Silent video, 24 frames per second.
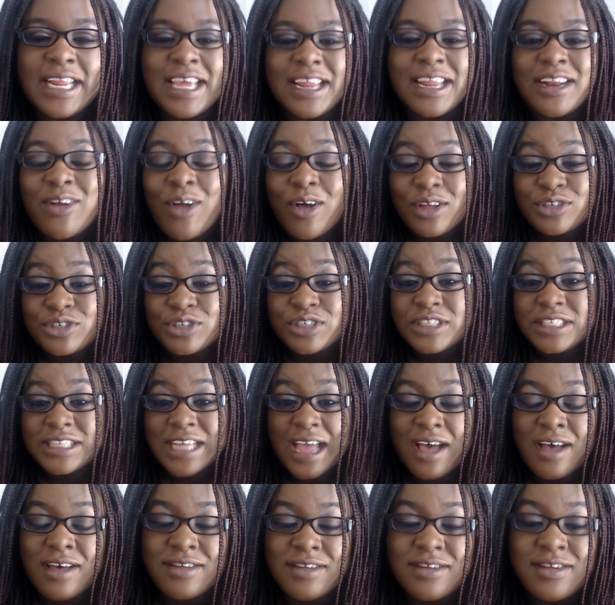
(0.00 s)
an
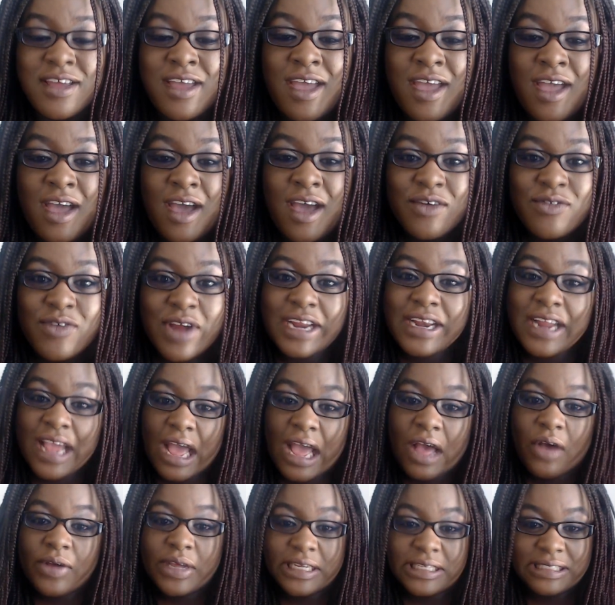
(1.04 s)
ultrasound. Right
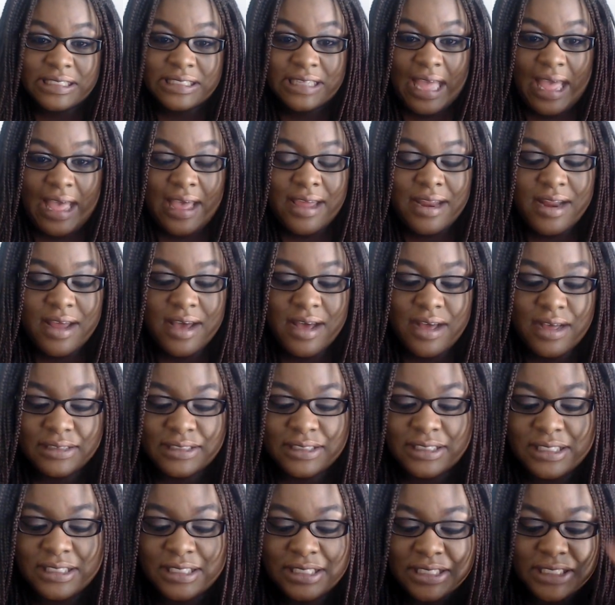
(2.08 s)
now he's at
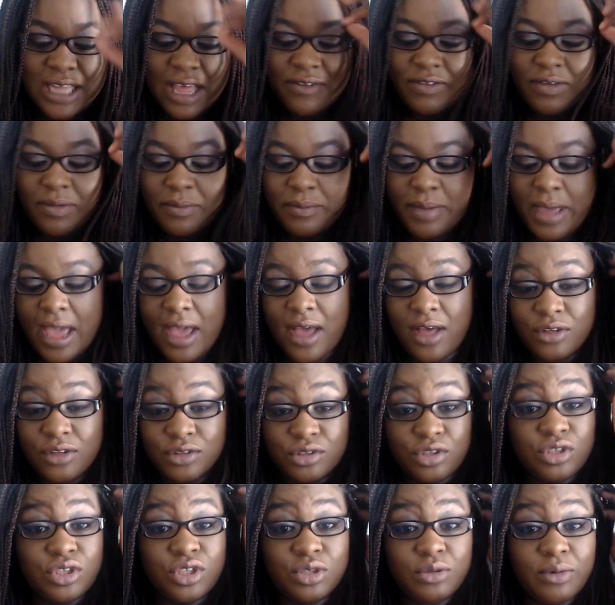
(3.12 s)
7
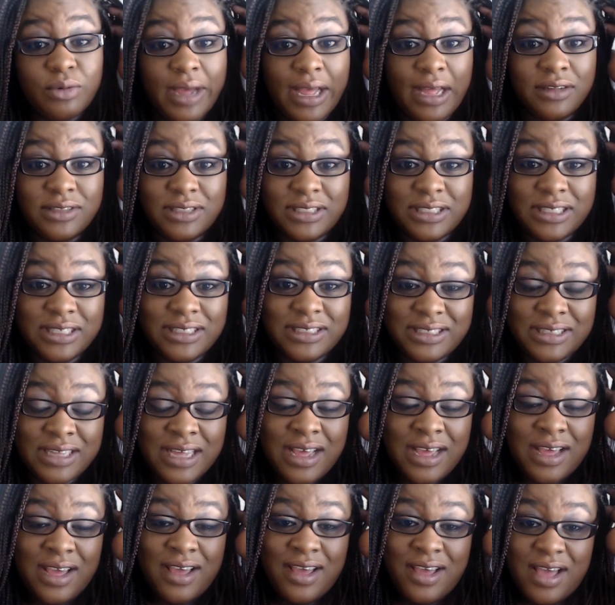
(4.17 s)
pounds 2 ounces.
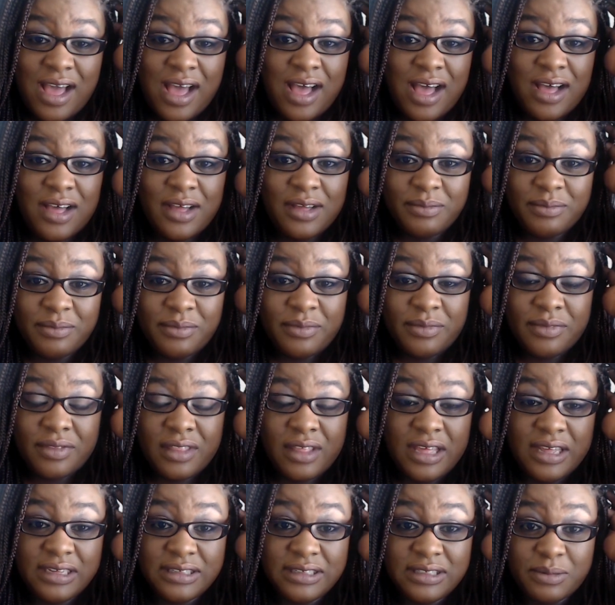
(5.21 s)

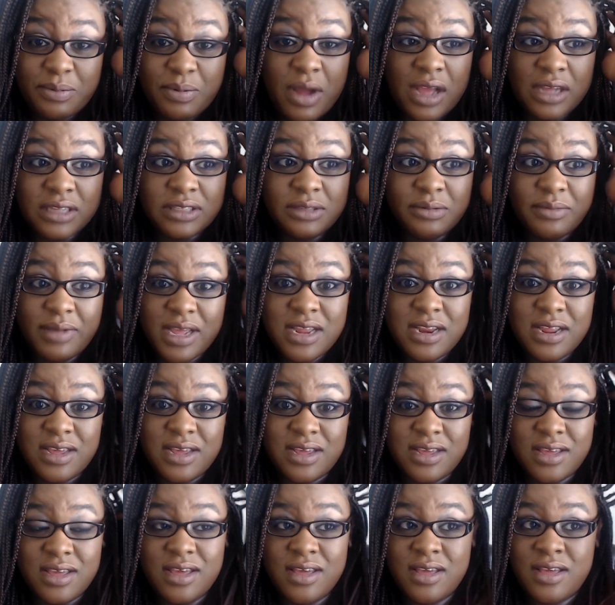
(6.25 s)
He's
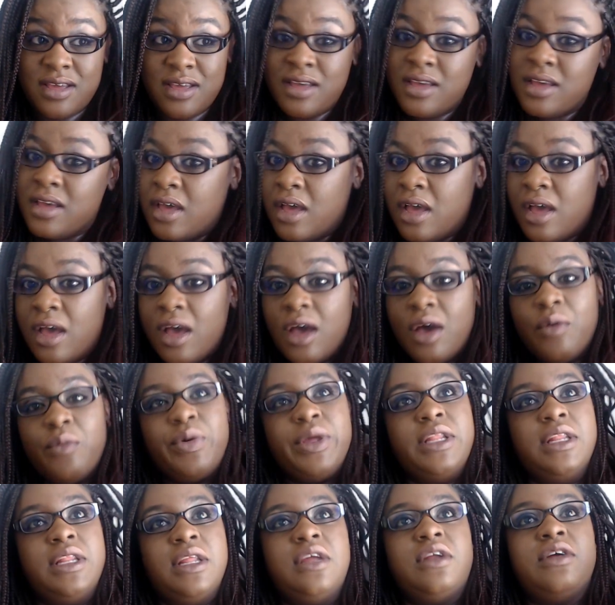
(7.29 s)
approximating. We
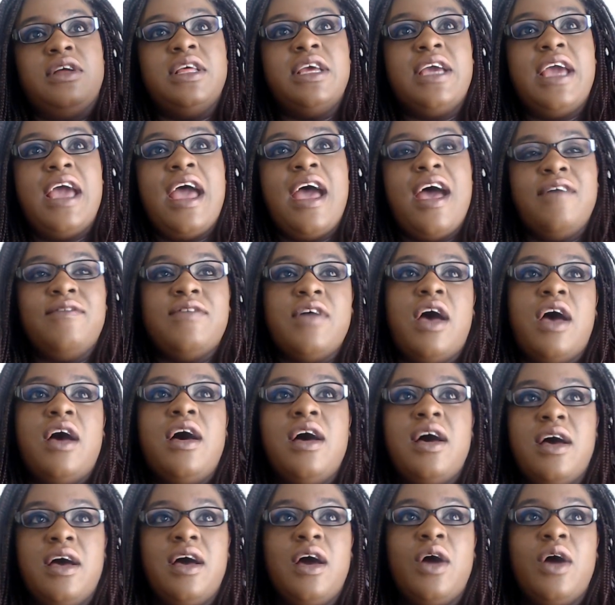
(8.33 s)
literally have
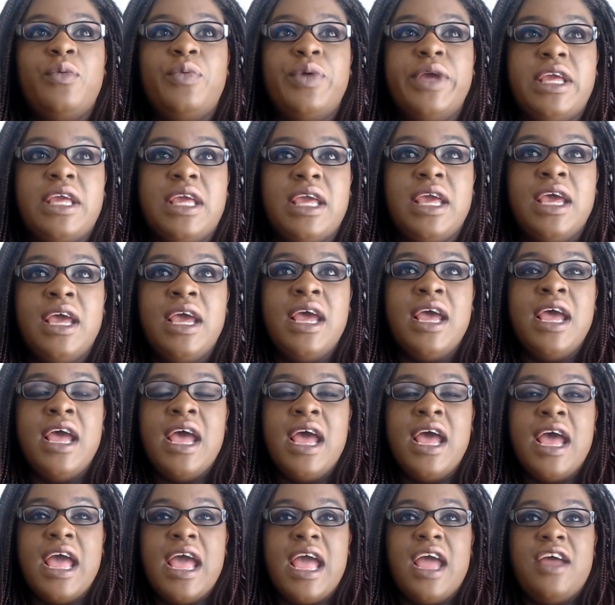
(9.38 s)
a week
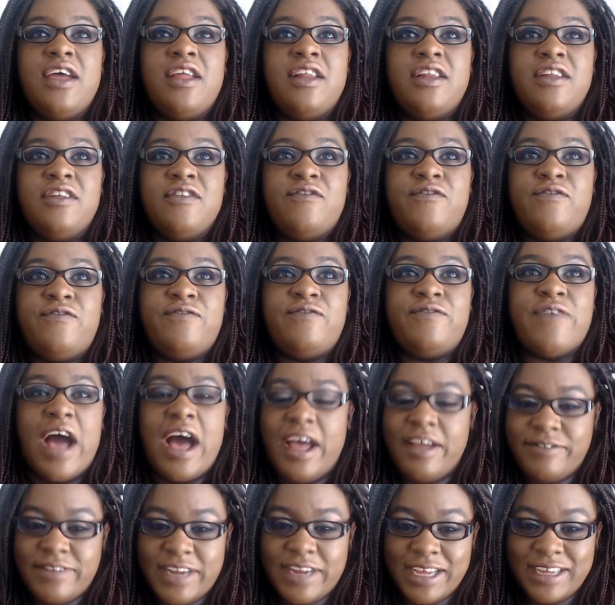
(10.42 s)
and
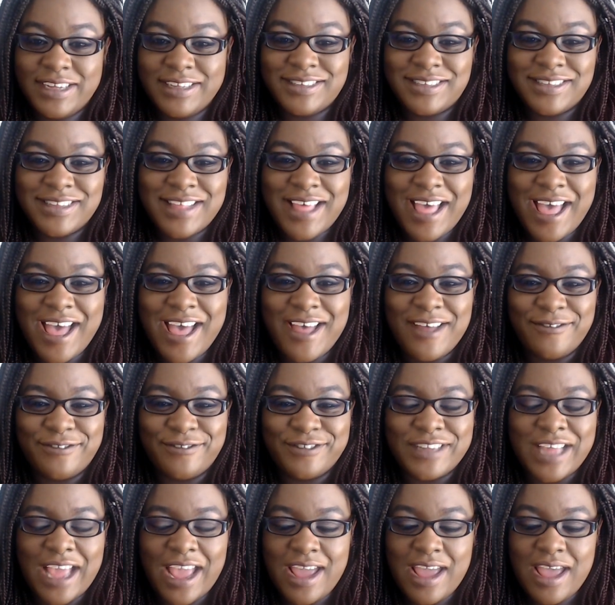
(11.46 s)
5 days left,
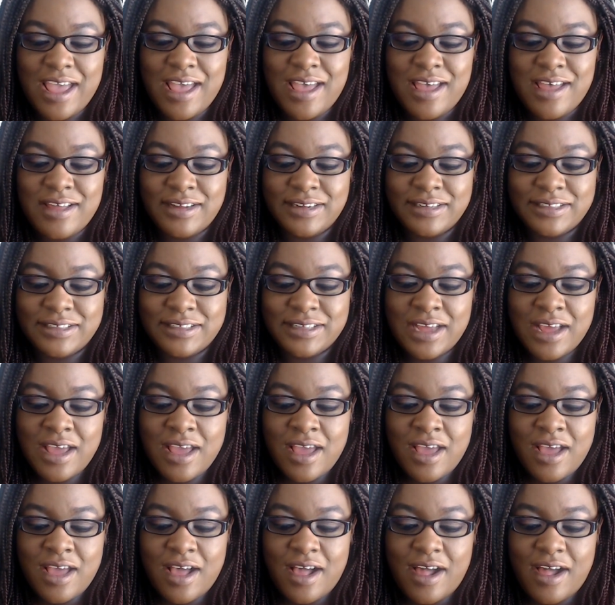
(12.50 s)
and
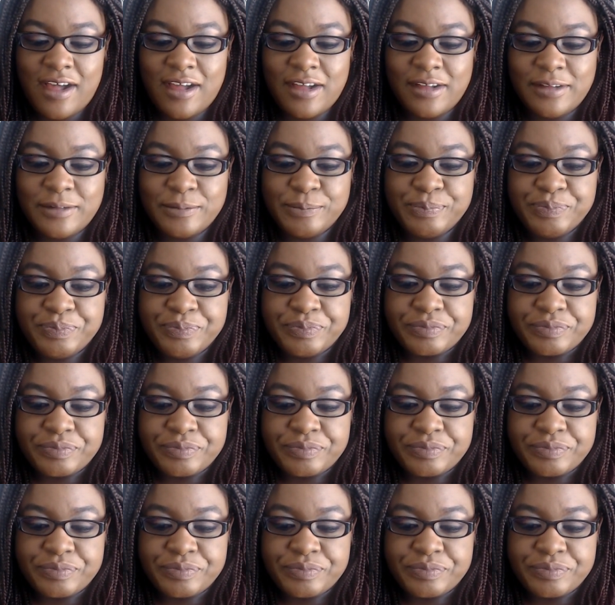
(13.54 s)
um,